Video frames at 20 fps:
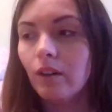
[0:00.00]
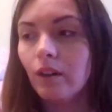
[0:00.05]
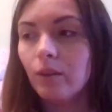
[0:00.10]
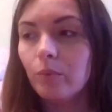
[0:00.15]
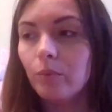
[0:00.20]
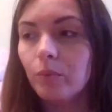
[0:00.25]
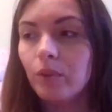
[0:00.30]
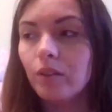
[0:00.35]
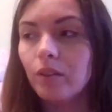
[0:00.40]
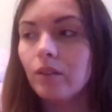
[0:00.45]

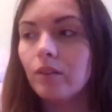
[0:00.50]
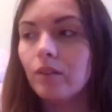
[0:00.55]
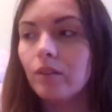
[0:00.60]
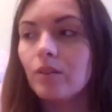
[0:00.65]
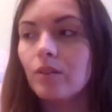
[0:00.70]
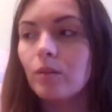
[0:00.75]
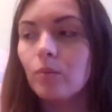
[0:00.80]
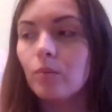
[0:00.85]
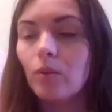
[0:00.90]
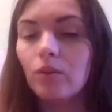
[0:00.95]

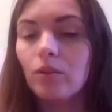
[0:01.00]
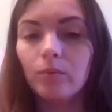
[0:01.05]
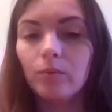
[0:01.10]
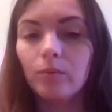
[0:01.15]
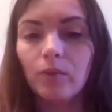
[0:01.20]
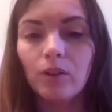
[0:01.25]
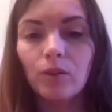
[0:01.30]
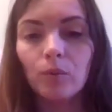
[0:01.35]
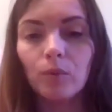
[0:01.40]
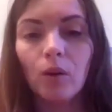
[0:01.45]
helping small
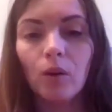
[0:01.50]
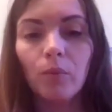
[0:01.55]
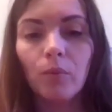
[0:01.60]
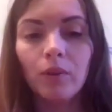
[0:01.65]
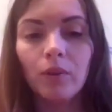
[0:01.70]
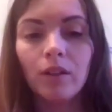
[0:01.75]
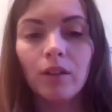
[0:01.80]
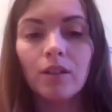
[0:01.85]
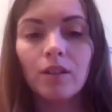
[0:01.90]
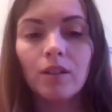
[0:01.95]
and medium
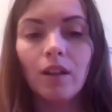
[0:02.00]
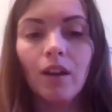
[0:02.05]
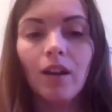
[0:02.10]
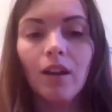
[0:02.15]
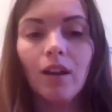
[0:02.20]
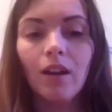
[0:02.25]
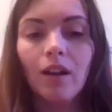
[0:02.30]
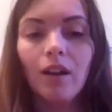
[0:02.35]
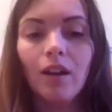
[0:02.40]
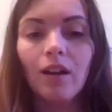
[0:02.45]
companies.
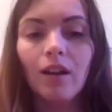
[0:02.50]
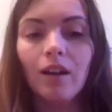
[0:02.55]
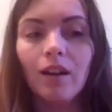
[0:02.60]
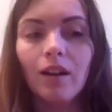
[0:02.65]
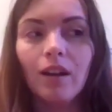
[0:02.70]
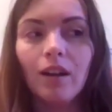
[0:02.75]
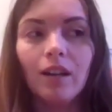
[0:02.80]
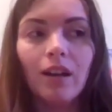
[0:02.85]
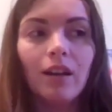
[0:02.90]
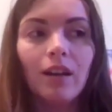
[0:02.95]

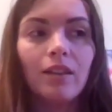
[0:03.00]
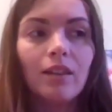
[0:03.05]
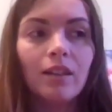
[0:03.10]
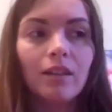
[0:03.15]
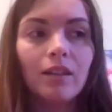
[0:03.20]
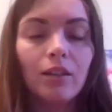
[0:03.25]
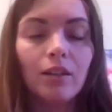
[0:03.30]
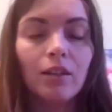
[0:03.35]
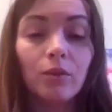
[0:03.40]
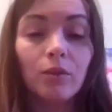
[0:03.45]
I
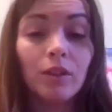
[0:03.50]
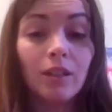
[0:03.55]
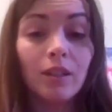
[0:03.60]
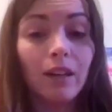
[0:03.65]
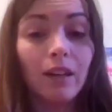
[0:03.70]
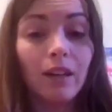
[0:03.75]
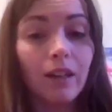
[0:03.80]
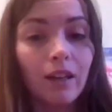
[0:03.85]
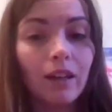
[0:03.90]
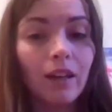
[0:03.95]
think they're
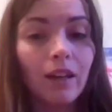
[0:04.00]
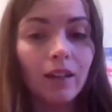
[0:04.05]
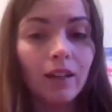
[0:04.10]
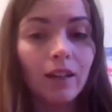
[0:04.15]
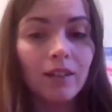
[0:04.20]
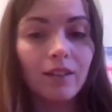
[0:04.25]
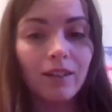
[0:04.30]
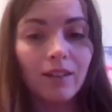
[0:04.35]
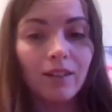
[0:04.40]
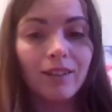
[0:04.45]
really in
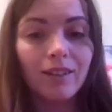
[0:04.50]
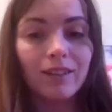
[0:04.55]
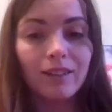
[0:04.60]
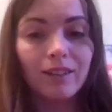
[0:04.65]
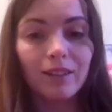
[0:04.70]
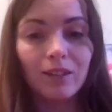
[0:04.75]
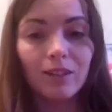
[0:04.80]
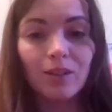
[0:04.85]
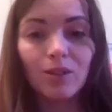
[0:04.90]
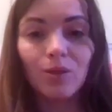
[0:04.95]
need.
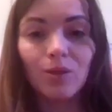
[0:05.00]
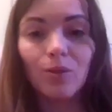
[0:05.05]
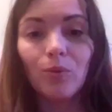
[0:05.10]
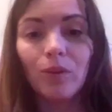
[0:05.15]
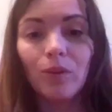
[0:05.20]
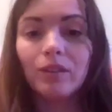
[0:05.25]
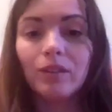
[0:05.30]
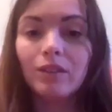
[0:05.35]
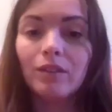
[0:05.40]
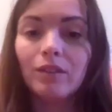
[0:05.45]
So
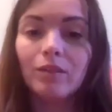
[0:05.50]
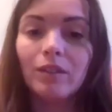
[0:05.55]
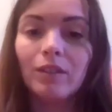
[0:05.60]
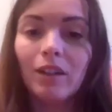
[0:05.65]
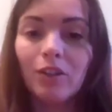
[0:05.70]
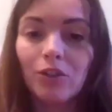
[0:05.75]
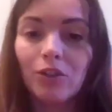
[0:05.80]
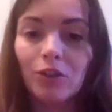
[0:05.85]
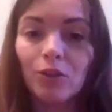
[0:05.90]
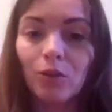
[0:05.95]
when
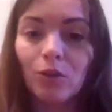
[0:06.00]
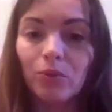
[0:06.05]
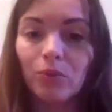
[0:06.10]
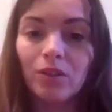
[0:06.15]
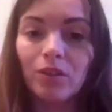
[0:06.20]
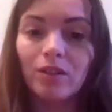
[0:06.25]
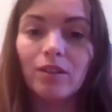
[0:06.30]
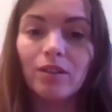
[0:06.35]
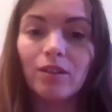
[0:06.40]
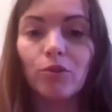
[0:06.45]
larger
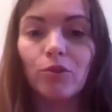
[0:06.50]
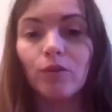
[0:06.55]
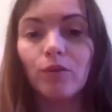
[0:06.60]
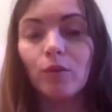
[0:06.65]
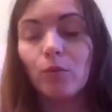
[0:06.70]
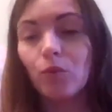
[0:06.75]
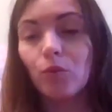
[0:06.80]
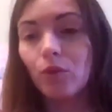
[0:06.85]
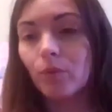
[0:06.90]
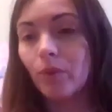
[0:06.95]
companies that are
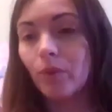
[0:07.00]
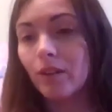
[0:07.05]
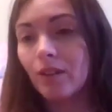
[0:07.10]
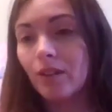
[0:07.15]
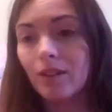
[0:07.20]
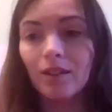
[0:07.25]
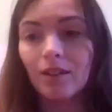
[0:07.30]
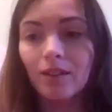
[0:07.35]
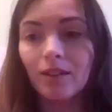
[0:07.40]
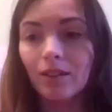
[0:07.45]
driven more by
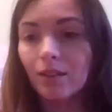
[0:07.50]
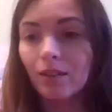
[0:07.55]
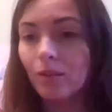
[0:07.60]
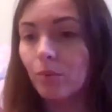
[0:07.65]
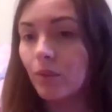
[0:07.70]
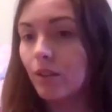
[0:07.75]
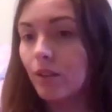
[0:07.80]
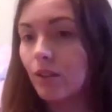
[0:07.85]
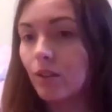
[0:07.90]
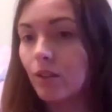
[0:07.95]
the
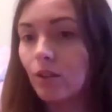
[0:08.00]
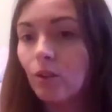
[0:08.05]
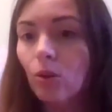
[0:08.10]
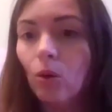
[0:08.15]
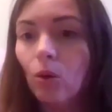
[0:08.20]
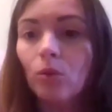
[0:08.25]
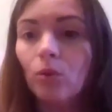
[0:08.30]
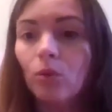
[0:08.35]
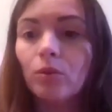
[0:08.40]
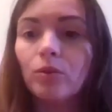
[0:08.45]
sustainability
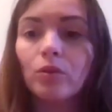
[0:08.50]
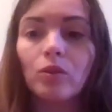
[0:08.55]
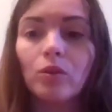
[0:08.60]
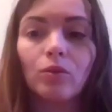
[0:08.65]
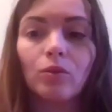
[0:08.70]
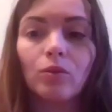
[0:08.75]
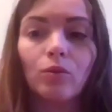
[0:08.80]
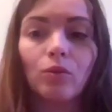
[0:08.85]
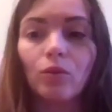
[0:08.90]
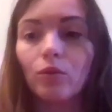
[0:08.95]

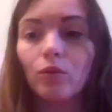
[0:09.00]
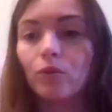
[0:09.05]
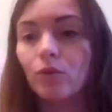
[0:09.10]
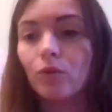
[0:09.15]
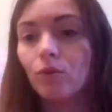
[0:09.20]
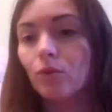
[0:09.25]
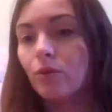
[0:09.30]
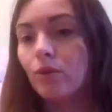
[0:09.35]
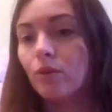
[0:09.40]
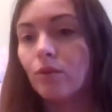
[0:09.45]
goals, or
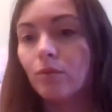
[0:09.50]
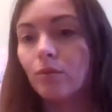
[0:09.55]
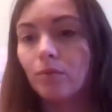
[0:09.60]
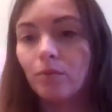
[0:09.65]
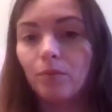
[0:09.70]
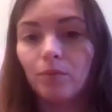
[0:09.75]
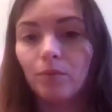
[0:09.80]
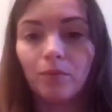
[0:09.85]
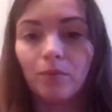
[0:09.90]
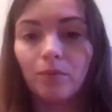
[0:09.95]

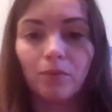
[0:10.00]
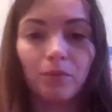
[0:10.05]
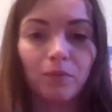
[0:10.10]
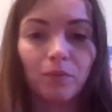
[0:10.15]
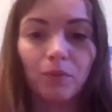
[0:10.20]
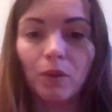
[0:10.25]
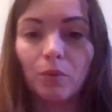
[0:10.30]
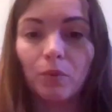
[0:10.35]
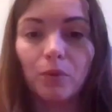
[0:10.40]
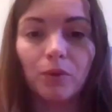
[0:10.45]
for
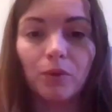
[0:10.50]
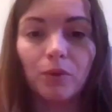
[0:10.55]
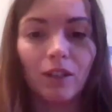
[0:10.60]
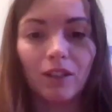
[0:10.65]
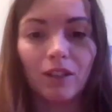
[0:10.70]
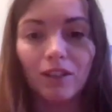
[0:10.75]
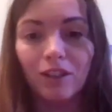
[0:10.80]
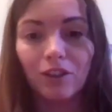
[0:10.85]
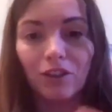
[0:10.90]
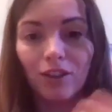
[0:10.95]
people
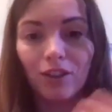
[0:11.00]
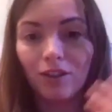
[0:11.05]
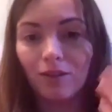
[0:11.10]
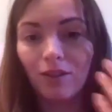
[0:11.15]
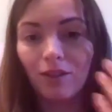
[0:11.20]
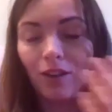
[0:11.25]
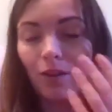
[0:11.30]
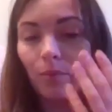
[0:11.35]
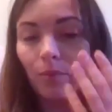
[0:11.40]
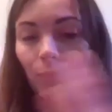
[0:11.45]
that like just
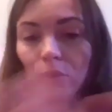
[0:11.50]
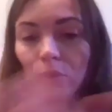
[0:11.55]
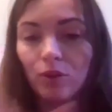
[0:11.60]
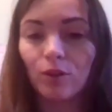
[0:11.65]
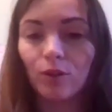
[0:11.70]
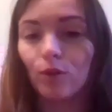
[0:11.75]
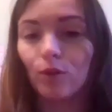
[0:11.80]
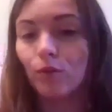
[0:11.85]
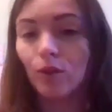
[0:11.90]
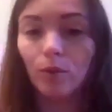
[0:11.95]
their
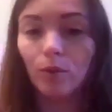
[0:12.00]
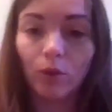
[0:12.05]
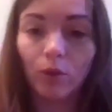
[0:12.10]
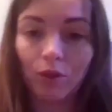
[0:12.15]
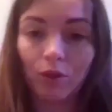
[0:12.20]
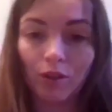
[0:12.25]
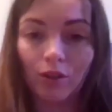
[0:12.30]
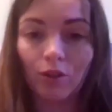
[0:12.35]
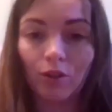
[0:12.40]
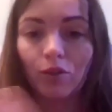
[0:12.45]
bosses of the
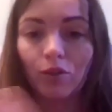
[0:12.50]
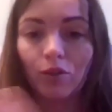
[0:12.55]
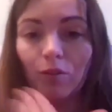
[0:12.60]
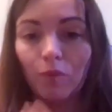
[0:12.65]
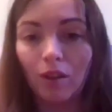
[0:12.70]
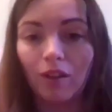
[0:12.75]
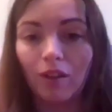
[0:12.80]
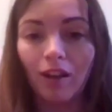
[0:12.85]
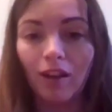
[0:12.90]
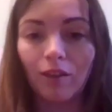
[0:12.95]
bosses told them
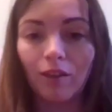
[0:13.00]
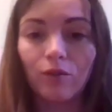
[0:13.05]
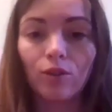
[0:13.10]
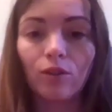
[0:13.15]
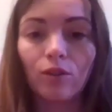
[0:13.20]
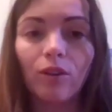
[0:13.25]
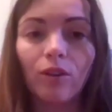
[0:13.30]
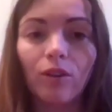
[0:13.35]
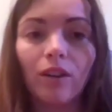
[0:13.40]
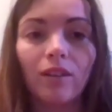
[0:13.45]
that they have
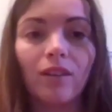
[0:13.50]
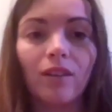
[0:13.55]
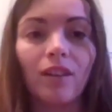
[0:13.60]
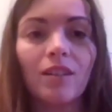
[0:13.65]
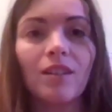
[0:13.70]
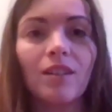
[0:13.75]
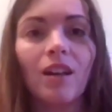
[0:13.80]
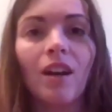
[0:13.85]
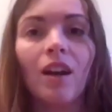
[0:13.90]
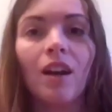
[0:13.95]
to look at
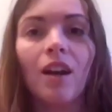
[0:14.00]
this,